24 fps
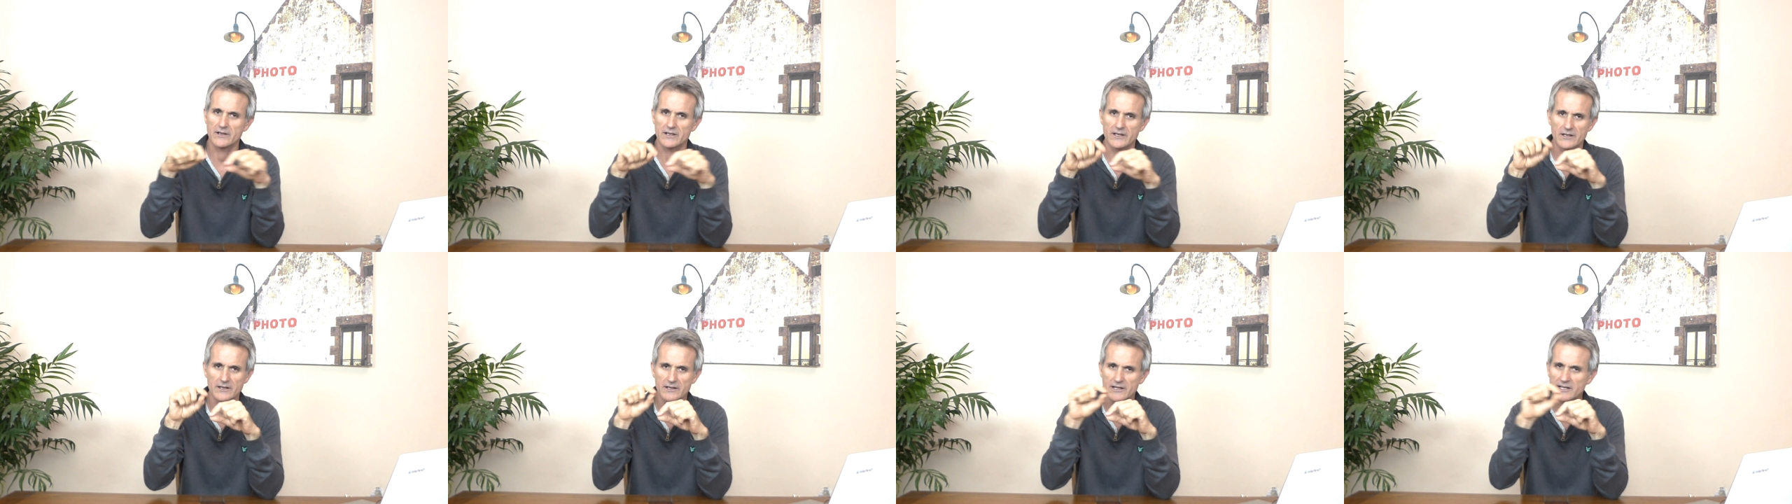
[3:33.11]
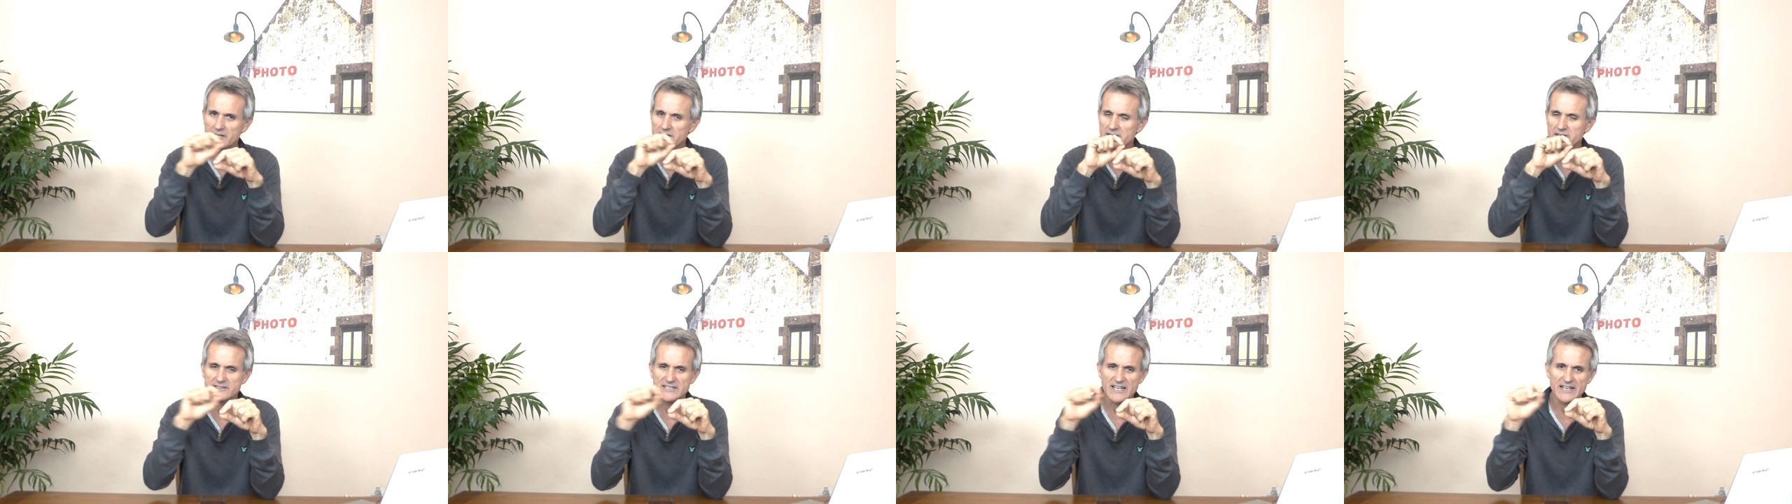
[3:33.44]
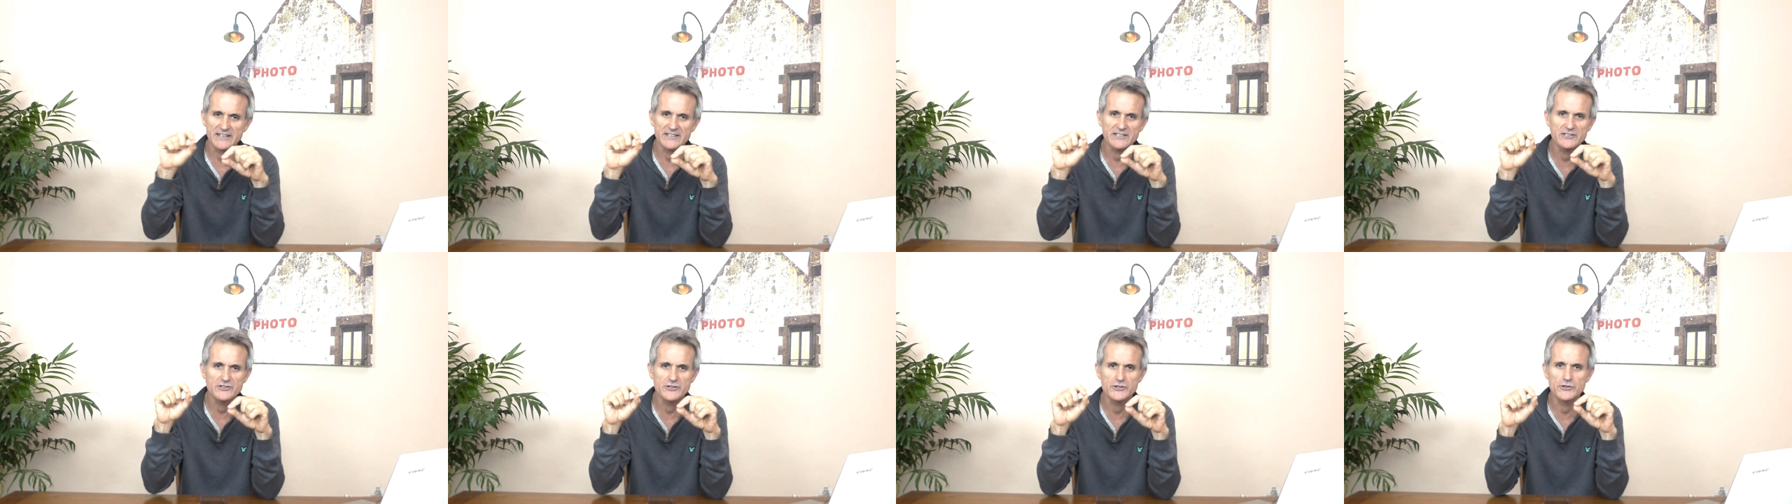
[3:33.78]
little
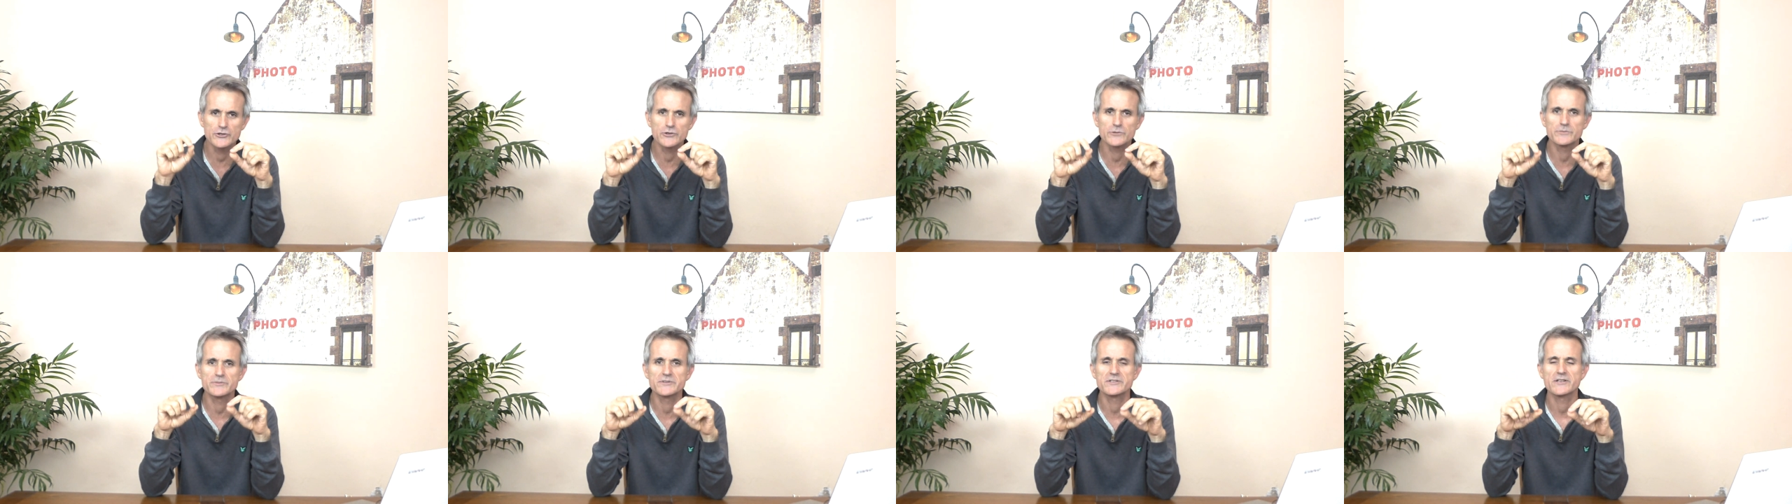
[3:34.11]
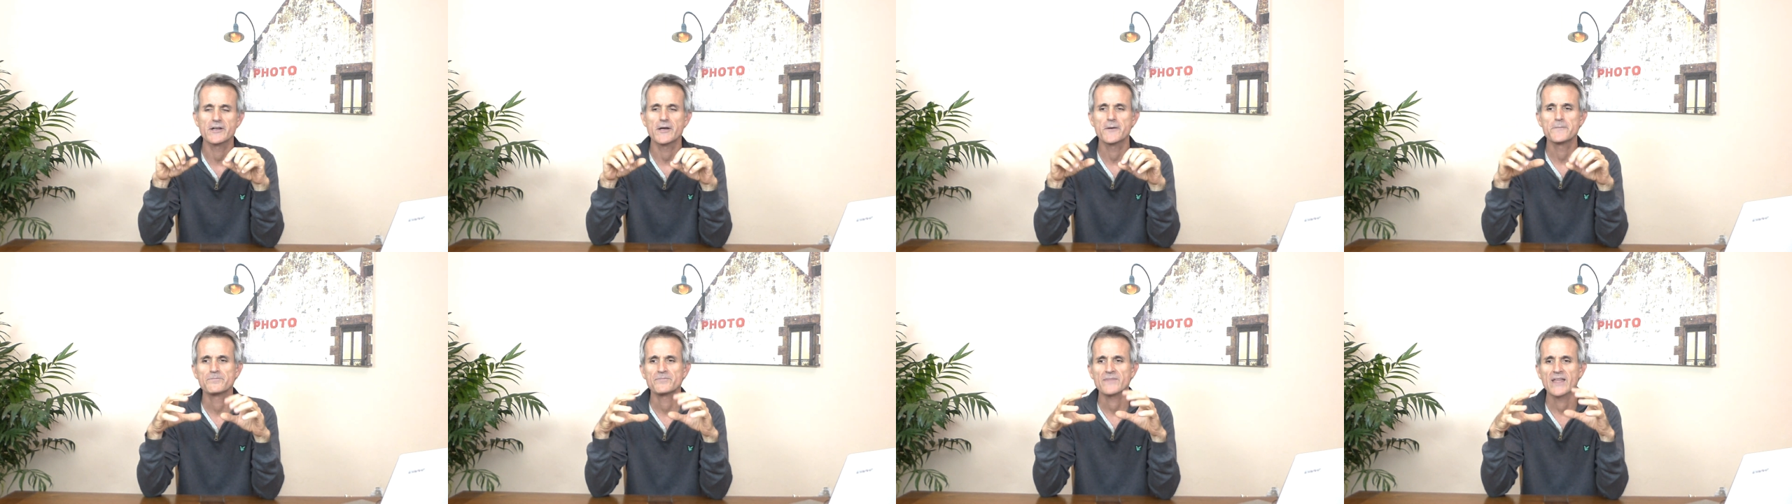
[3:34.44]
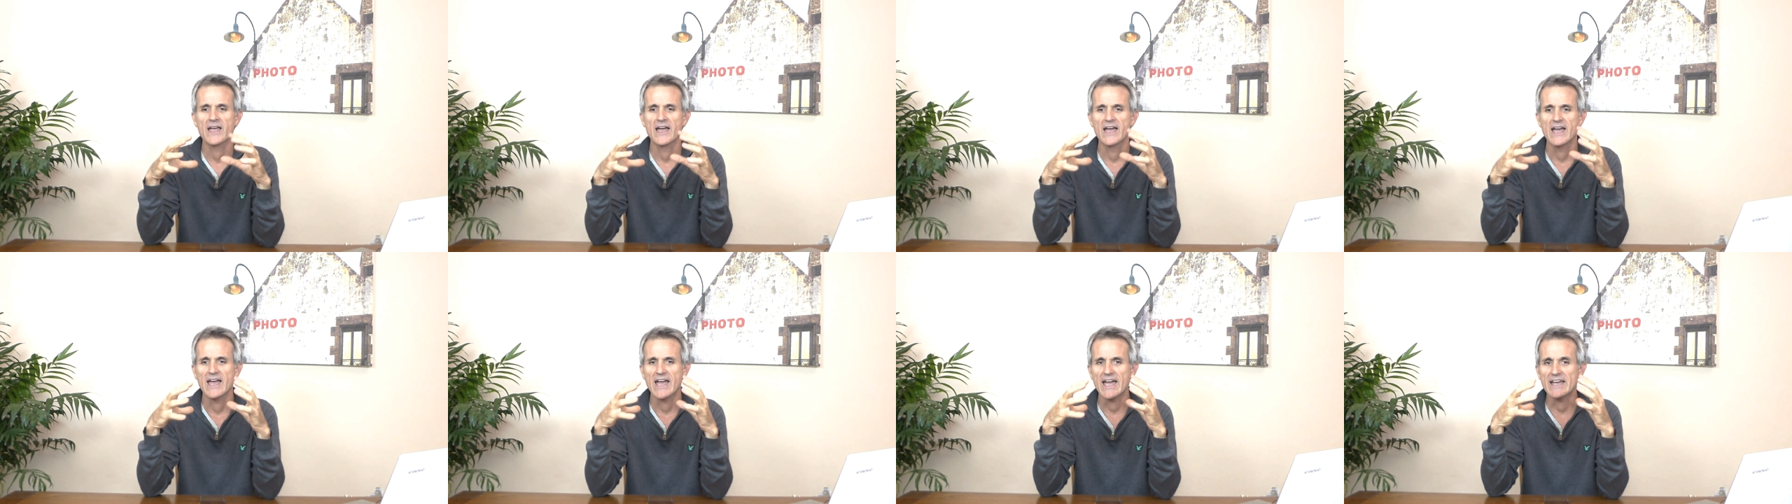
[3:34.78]
tiny tubes,
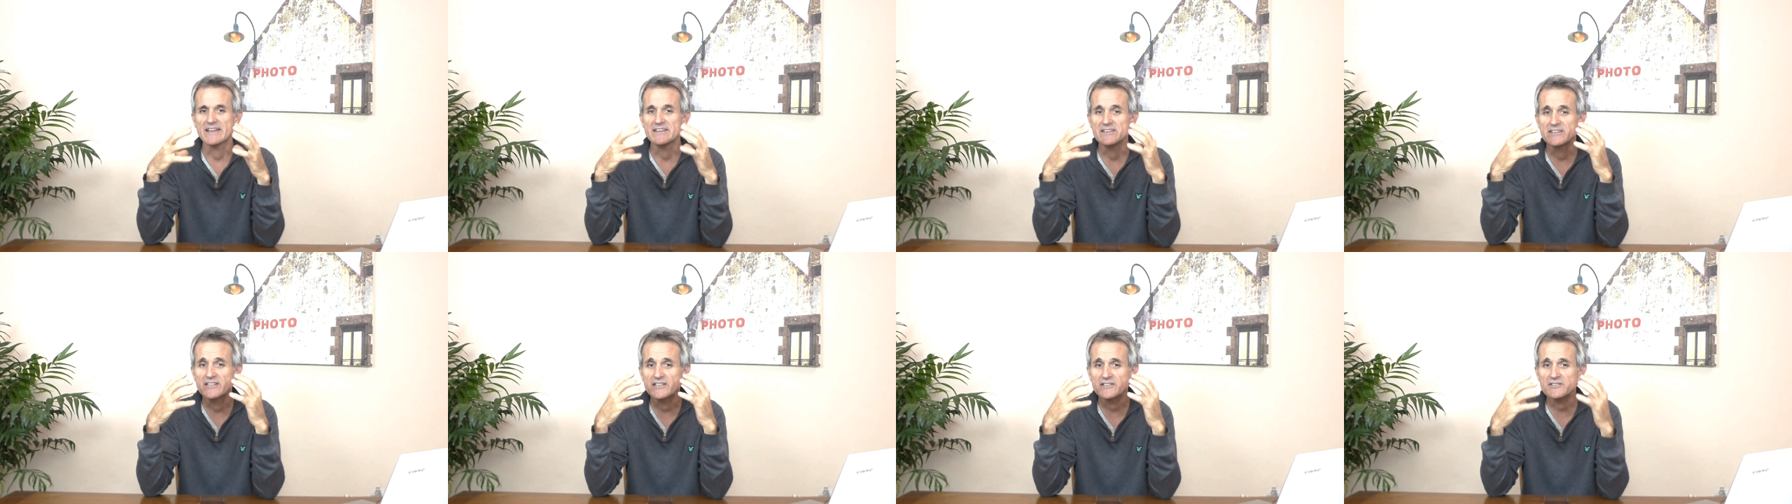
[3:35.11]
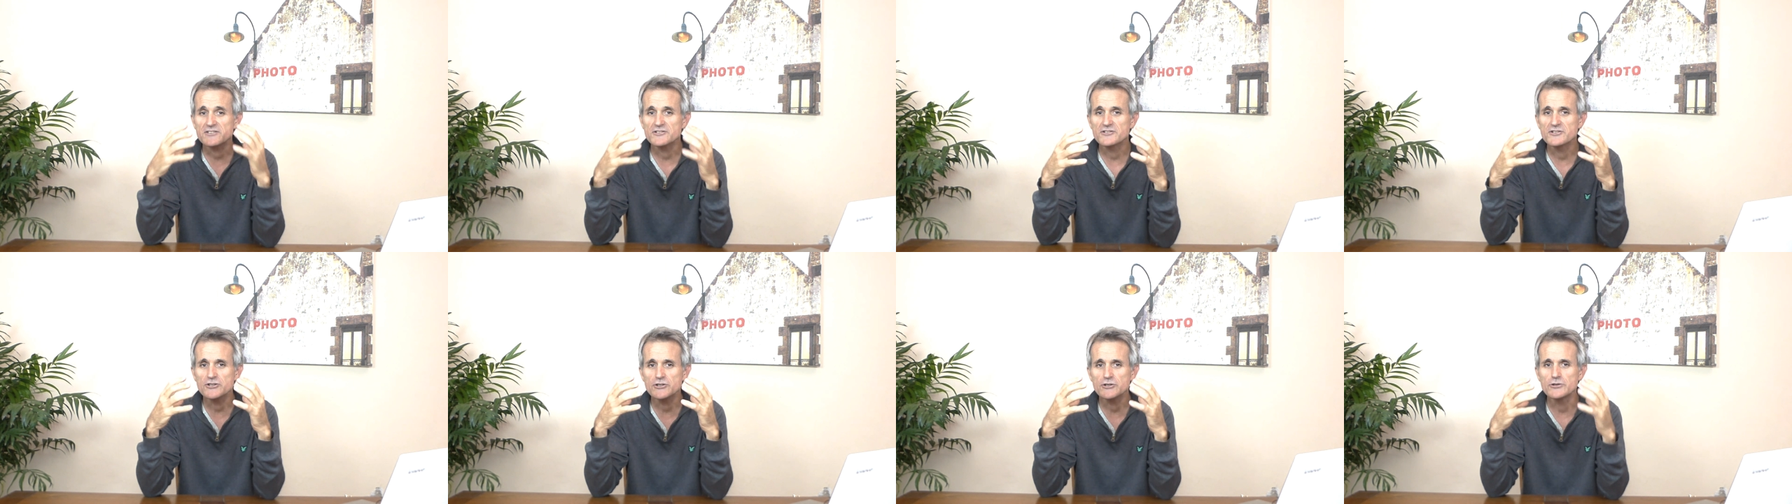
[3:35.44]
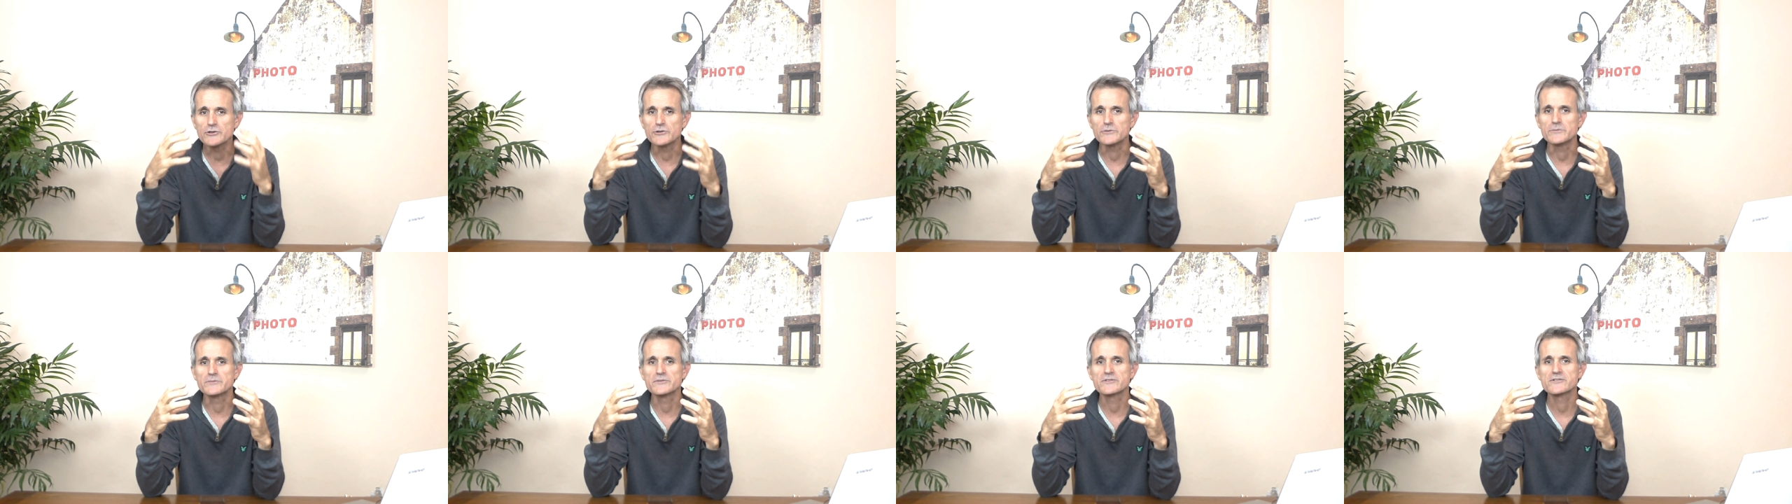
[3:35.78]
and these
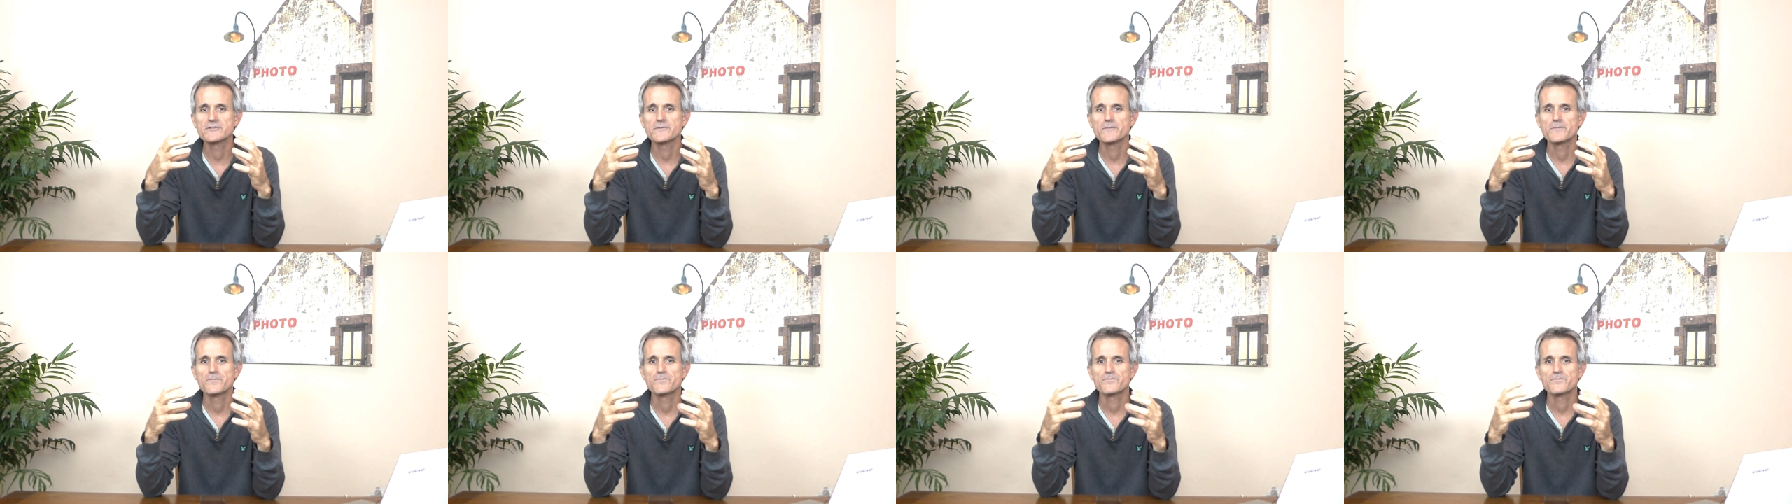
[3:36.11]
tubes